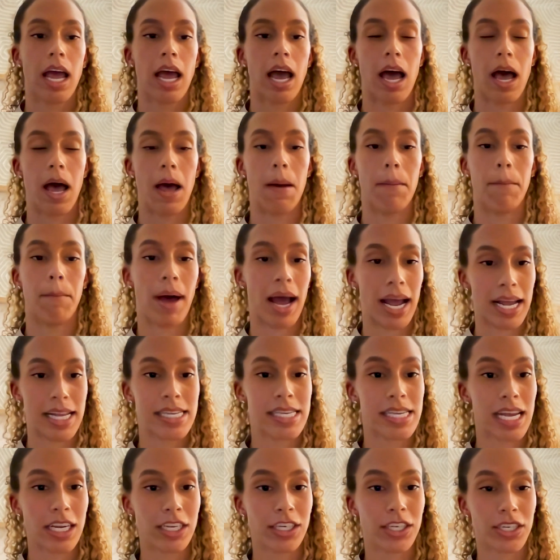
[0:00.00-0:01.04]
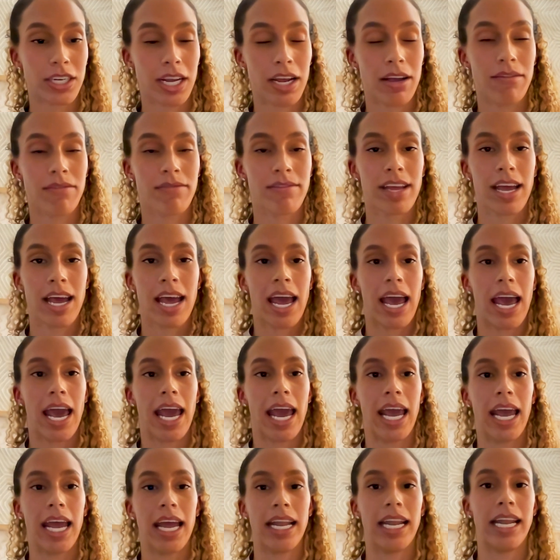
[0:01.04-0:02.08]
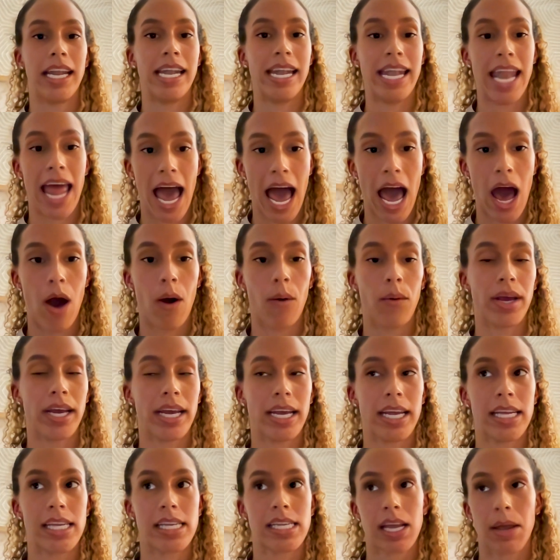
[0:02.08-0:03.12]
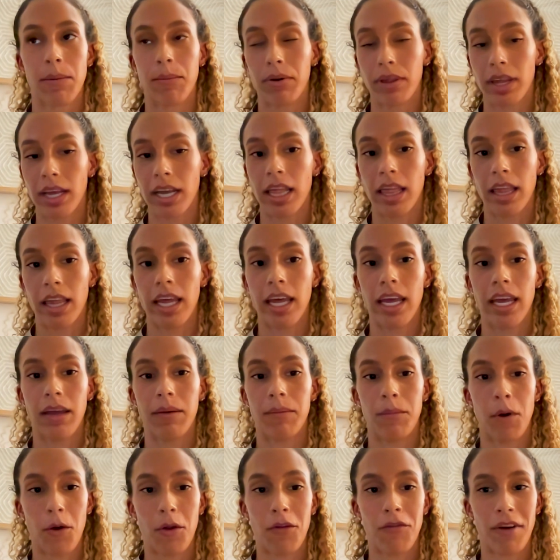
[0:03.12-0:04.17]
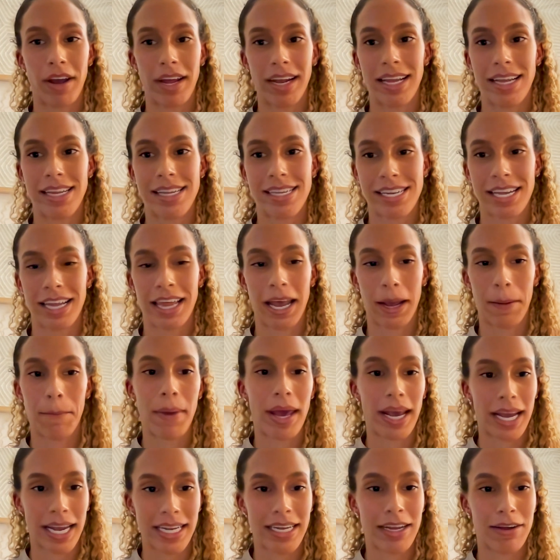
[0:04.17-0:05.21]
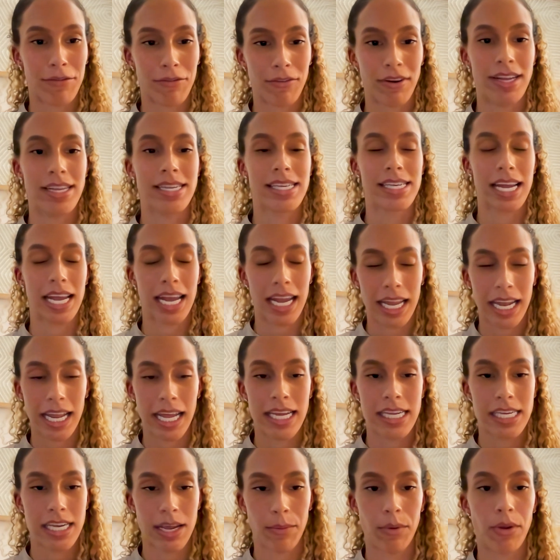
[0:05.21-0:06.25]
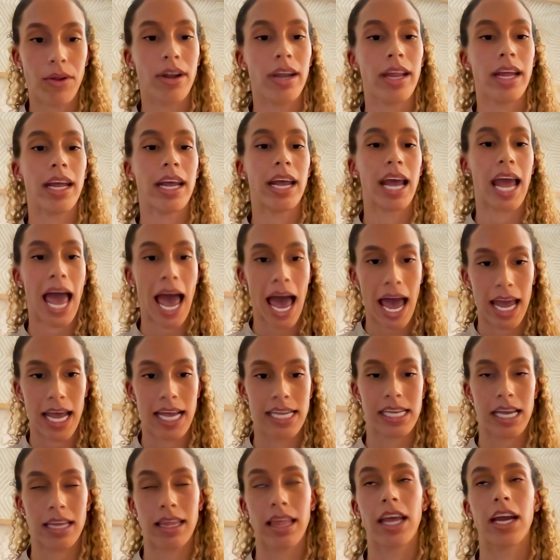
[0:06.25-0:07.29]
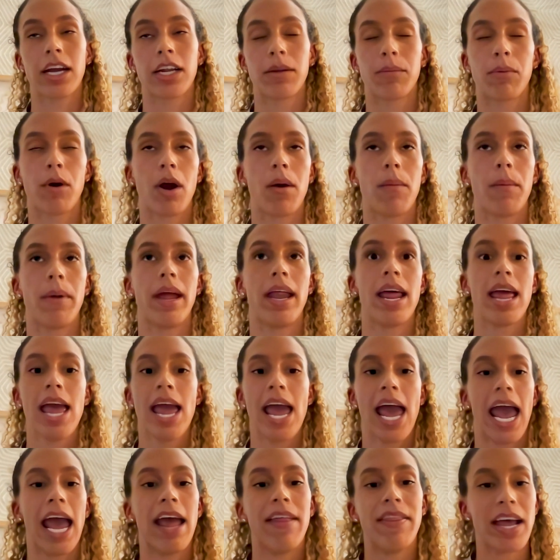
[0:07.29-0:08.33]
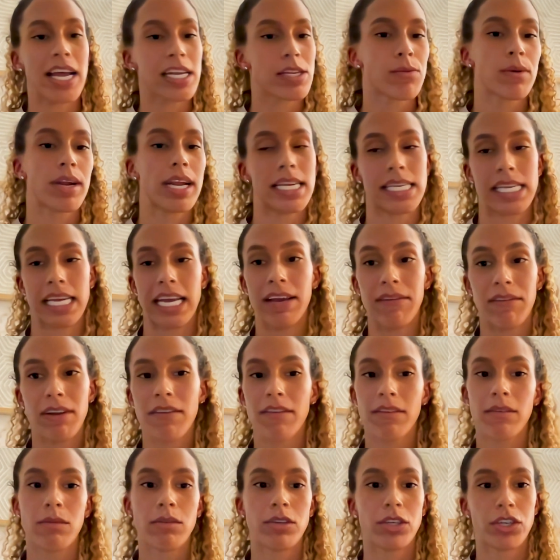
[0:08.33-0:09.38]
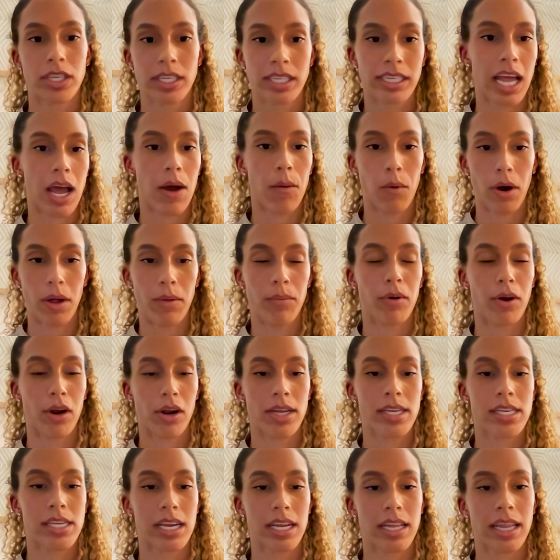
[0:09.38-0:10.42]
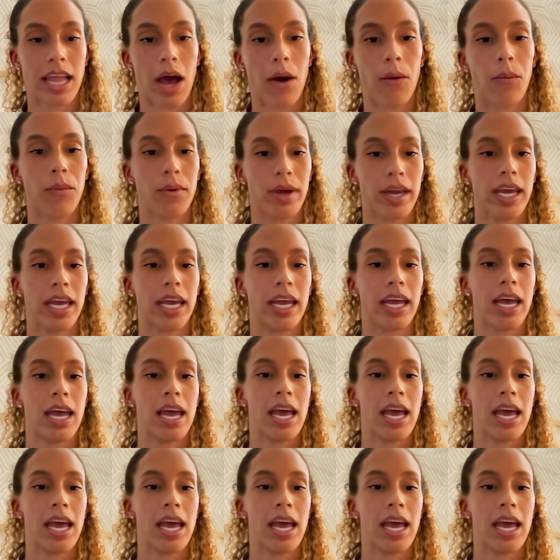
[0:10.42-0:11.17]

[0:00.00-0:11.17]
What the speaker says: mindset shift. And now he is completely motivated to make a difference in his community at his athletic department. And that's what it is. Even if it was just that one person that we